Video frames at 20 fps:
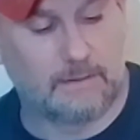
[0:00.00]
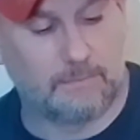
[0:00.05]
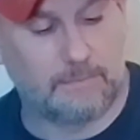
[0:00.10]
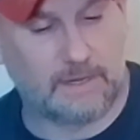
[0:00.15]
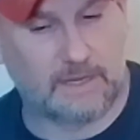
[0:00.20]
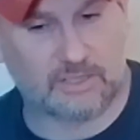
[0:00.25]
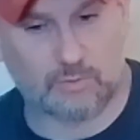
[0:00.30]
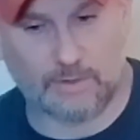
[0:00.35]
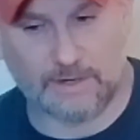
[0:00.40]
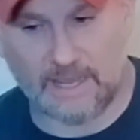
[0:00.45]

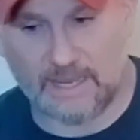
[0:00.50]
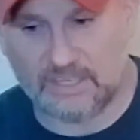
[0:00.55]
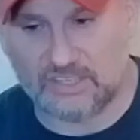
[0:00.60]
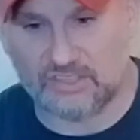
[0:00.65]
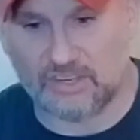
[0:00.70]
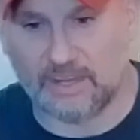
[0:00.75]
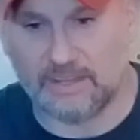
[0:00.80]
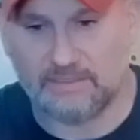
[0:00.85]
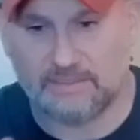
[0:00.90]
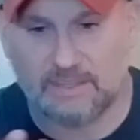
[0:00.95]
Because when I
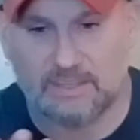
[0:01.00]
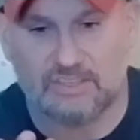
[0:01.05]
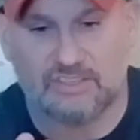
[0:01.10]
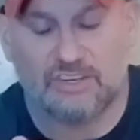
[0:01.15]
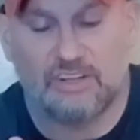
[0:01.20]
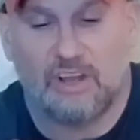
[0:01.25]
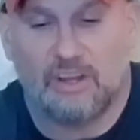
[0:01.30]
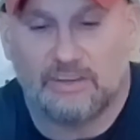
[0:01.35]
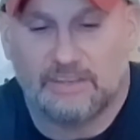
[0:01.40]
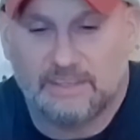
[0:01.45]
sight
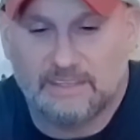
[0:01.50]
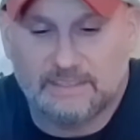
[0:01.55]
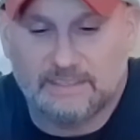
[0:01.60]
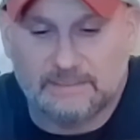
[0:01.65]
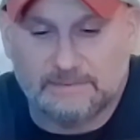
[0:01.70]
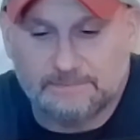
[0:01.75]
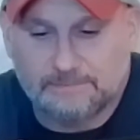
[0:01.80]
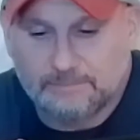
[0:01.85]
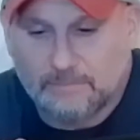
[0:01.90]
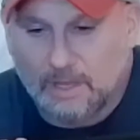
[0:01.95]
this gun in,
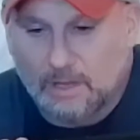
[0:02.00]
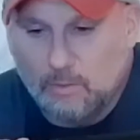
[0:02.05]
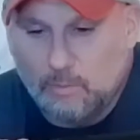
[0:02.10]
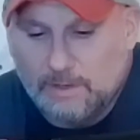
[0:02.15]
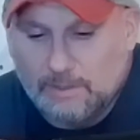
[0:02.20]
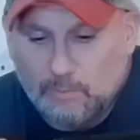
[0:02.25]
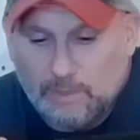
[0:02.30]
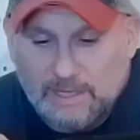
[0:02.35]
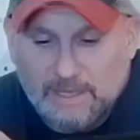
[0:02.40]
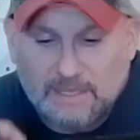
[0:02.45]

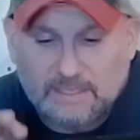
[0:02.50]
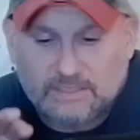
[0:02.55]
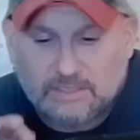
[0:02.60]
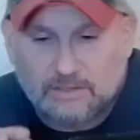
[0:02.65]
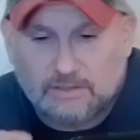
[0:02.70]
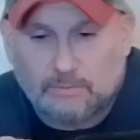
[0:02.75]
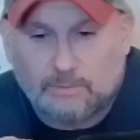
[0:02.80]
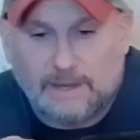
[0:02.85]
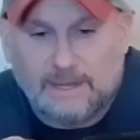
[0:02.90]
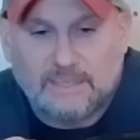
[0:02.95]
when we get to
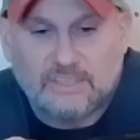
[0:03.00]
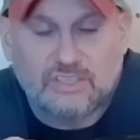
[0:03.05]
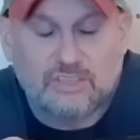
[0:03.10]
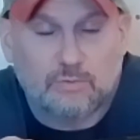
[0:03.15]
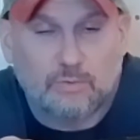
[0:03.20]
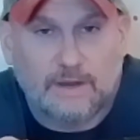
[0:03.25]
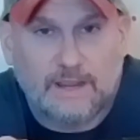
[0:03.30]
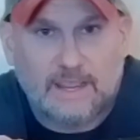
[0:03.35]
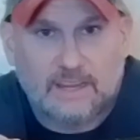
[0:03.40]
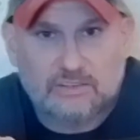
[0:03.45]
the range
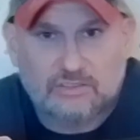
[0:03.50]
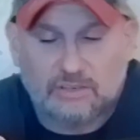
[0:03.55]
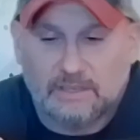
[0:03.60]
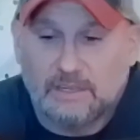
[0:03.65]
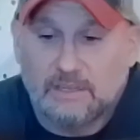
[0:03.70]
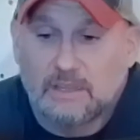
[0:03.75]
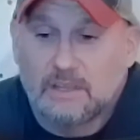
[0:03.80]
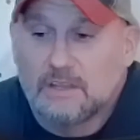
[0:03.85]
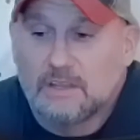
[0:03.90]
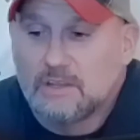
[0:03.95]
and we
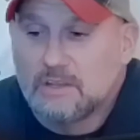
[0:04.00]
actually